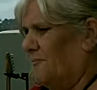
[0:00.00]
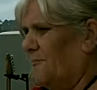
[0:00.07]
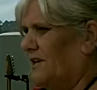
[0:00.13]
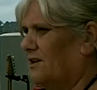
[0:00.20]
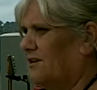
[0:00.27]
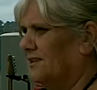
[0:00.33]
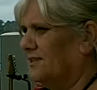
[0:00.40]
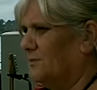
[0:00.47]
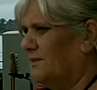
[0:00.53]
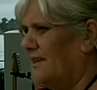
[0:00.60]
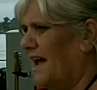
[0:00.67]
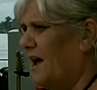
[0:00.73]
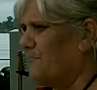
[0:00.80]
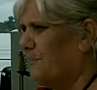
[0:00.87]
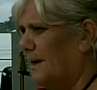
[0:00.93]
because
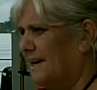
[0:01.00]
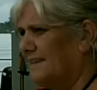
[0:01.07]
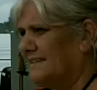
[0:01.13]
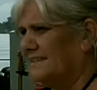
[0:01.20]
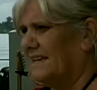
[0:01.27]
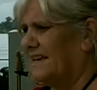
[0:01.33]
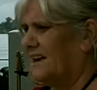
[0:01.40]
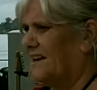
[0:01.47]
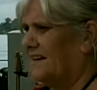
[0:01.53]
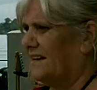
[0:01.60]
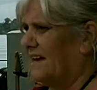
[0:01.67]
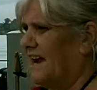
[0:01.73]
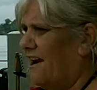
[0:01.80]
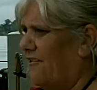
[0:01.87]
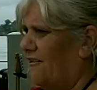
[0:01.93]
without peace, they're going
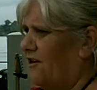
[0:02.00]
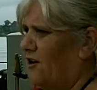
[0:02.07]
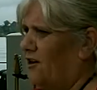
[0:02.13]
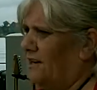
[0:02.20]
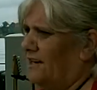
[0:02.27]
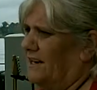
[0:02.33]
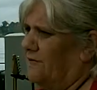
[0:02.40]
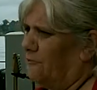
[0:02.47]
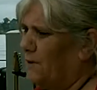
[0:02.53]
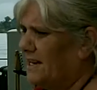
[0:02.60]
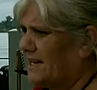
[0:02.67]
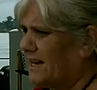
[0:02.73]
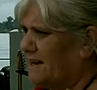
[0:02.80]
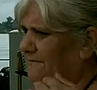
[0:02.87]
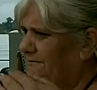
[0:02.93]
to carry on. And if we
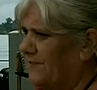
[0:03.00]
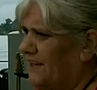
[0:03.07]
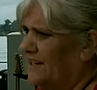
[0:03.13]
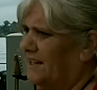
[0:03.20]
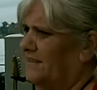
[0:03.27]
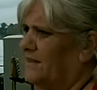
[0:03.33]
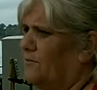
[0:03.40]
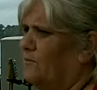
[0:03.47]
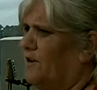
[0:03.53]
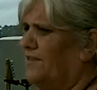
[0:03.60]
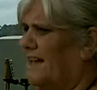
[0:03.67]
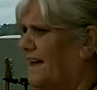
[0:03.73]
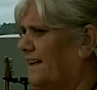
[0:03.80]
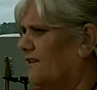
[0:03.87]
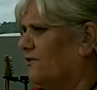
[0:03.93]
keep feeding them with
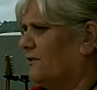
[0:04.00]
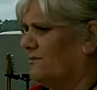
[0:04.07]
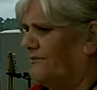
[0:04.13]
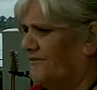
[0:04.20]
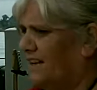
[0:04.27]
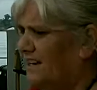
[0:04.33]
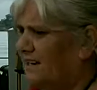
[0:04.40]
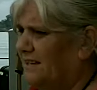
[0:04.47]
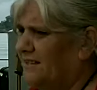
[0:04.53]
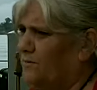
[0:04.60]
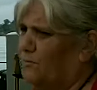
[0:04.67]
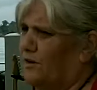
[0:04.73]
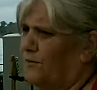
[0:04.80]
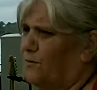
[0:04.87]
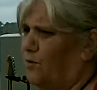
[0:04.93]
anger and feeding
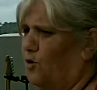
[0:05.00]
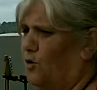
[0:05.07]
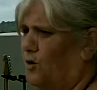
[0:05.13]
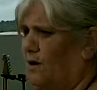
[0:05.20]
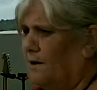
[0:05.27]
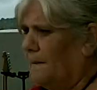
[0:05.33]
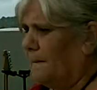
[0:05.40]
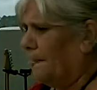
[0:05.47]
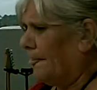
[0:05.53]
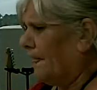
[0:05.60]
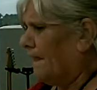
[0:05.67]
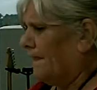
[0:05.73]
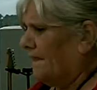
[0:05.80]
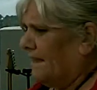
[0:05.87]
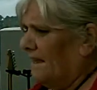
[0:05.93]
them with war,
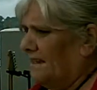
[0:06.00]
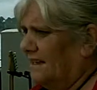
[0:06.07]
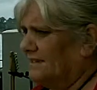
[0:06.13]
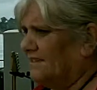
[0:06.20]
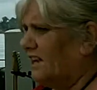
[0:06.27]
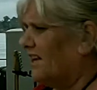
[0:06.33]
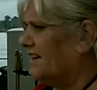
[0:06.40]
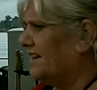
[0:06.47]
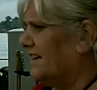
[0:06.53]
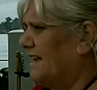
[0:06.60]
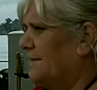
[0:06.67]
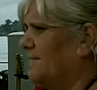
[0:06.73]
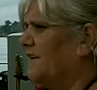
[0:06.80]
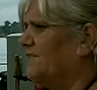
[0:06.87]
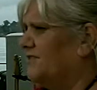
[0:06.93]
it's going to
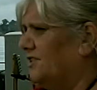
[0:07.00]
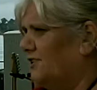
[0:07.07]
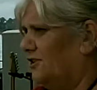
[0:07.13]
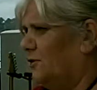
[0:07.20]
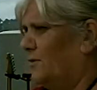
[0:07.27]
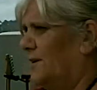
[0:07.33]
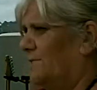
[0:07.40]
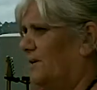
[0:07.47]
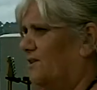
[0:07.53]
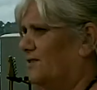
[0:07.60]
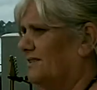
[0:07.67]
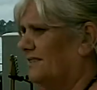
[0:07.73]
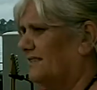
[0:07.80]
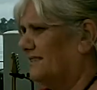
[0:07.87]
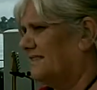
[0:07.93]
keep continuing,
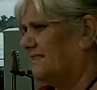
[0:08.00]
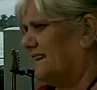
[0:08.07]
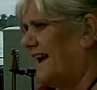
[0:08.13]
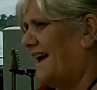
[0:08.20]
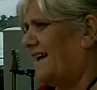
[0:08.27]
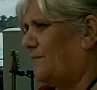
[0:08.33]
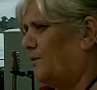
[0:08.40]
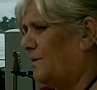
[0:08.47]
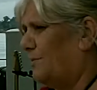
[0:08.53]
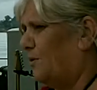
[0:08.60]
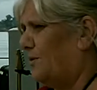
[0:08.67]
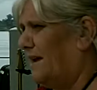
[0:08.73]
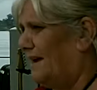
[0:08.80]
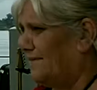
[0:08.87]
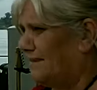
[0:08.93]
because there's a saying, we
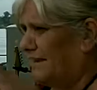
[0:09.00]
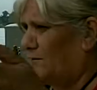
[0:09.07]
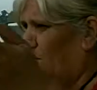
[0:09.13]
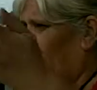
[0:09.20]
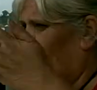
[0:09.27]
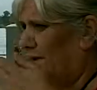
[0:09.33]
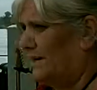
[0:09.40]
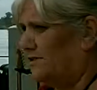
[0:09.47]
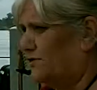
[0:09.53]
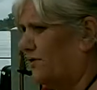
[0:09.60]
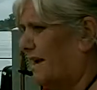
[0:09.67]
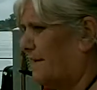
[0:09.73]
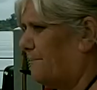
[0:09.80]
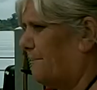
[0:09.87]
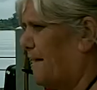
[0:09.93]
put out there what we
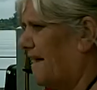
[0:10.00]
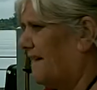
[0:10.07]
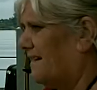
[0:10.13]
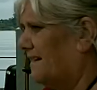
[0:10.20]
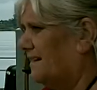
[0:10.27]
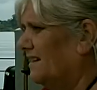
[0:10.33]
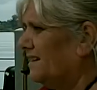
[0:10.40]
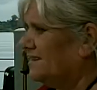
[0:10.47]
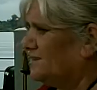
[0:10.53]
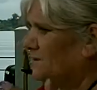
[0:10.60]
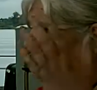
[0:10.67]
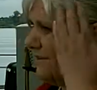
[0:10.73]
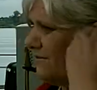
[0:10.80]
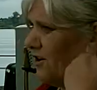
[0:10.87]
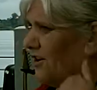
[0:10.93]
attract back. So
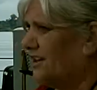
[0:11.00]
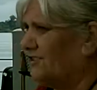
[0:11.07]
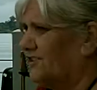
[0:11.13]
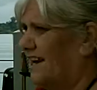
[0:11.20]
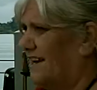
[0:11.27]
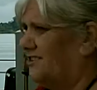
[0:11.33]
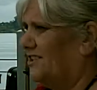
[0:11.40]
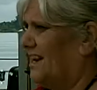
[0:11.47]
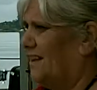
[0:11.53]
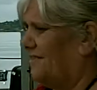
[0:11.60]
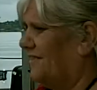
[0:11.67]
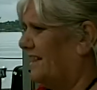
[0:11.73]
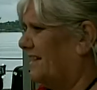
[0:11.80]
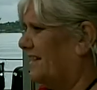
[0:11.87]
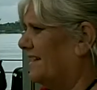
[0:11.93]
we've got to change our
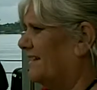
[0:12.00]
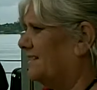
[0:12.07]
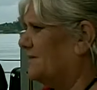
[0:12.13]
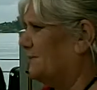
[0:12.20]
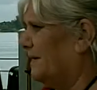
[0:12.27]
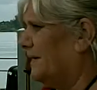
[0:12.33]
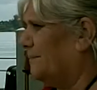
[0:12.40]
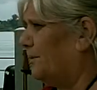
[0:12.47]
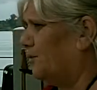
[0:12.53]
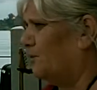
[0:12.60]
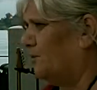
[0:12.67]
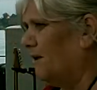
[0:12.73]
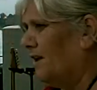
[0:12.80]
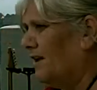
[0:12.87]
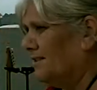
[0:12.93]
thinking as
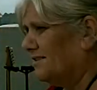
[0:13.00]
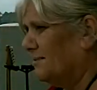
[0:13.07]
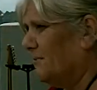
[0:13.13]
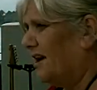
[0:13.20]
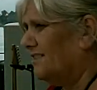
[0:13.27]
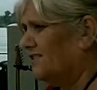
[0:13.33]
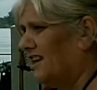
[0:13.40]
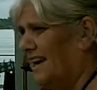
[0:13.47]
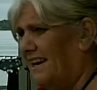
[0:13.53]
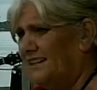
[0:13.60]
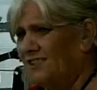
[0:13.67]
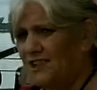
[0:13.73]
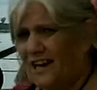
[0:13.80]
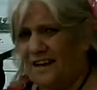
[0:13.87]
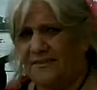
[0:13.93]
people. So my
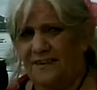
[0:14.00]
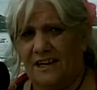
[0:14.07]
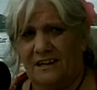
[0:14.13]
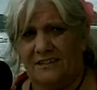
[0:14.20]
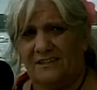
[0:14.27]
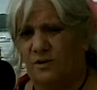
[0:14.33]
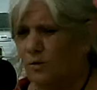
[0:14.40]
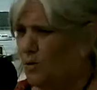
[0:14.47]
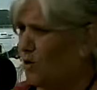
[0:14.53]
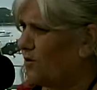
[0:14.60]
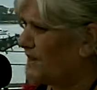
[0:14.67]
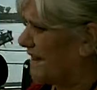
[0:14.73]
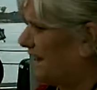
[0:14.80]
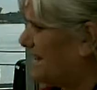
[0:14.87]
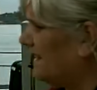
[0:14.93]
challenge out there is to all
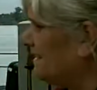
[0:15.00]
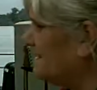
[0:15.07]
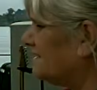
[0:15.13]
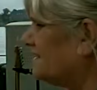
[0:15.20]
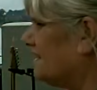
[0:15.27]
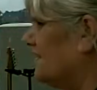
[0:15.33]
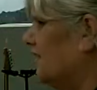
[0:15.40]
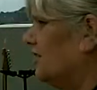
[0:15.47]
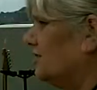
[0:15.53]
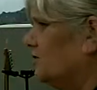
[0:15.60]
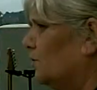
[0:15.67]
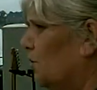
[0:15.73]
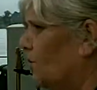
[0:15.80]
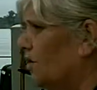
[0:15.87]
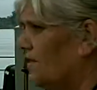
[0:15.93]
the healers, to
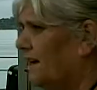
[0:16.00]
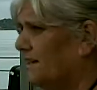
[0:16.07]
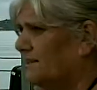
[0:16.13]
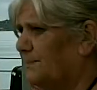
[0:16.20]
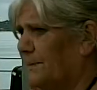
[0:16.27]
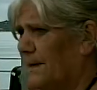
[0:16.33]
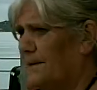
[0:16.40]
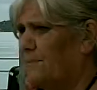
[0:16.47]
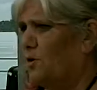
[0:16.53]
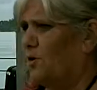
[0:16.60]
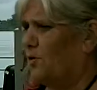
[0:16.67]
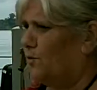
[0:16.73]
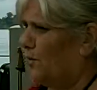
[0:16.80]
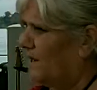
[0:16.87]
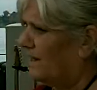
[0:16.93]
all those people
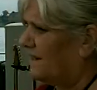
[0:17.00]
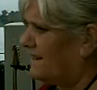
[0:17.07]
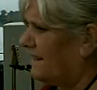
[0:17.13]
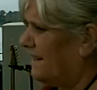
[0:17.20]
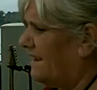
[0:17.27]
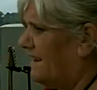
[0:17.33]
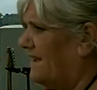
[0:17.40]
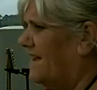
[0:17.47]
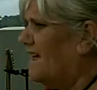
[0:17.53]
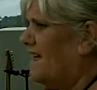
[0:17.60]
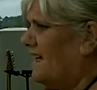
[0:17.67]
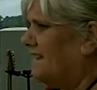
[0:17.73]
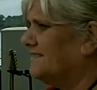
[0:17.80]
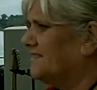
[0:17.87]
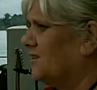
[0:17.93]
who really care,
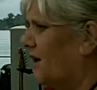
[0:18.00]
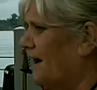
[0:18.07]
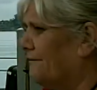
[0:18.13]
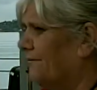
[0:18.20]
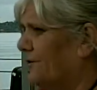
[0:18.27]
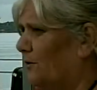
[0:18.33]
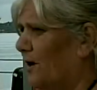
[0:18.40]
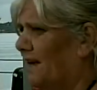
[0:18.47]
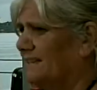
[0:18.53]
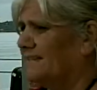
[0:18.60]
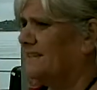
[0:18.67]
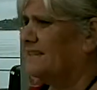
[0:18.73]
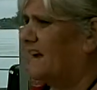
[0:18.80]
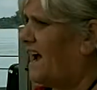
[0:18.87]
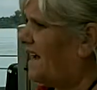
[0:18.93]
it's time for us,
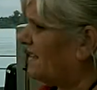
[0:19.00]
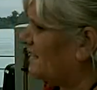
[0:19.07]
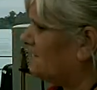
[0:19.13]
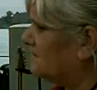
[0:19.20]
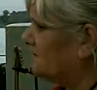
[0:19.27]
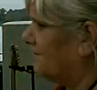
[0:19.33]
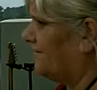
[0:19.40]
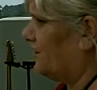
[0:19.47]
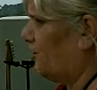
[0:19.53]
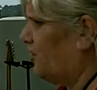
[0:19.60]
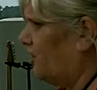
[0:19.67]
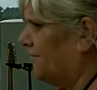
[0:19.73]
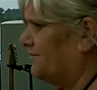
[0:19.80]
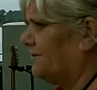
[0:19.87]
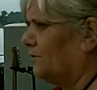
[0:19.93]
the guardians of the
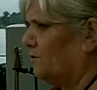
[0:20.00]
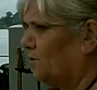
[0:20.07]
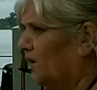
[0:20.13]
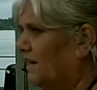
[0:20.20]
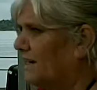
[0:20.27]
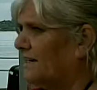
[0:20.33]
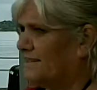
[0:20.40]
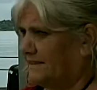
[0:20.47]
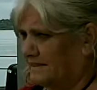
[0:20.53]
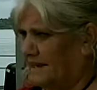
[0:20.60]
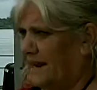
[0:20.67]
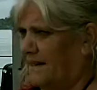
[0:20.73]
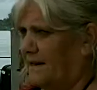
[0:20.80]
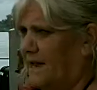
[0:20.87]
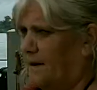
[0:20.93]
earth, to really
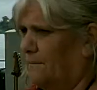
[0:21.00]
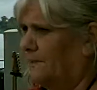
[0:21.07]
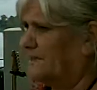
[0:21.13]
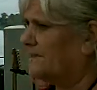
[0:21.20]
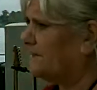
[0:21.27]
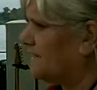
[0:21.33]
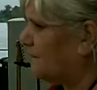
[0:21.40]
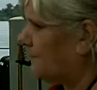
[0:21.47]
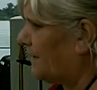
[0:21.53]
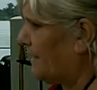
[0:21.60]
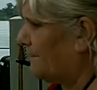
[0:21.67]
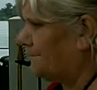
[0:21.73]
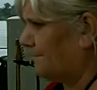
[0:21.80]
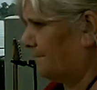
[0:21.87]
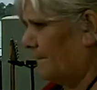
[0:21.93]
stand up and step
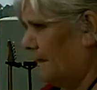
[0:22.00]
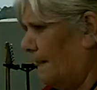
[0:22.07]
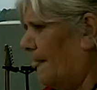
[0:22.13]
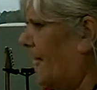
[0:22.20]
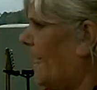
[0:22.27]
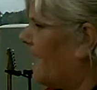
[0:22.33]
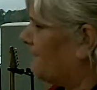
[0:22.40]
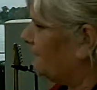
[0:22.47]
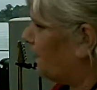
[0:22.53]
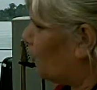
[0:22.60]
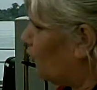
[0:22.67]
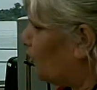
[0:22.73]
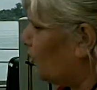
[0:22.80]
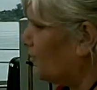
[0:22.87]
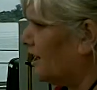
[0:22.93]
up. And for
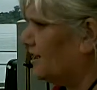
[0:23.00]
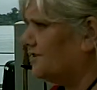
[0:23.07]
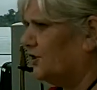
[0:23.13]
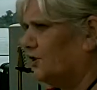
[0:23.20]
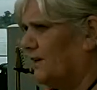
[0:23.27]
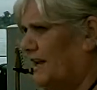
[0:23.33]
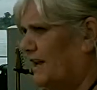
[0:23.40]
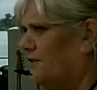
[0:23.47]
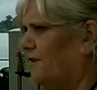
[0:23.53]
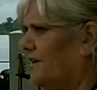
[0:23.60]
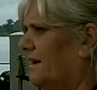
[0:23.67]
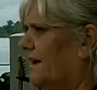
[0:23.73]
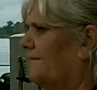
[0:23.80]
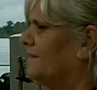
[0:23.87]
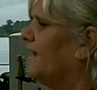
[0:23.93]
all those who care
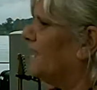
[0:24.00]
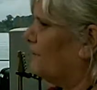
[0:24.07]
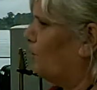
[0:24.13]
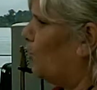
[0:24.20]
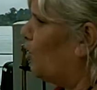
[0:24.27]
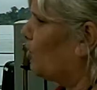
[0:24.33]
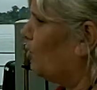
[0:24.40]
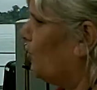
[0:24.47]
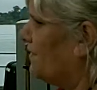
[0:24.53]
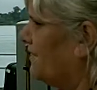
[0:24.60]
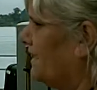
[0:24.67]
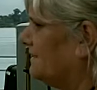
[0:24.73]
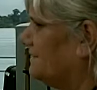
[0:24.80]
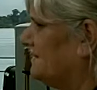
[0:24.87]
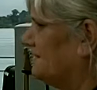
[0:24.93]
enough, walk with
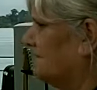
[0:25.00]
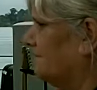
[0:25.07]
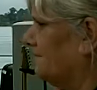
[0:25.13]
us,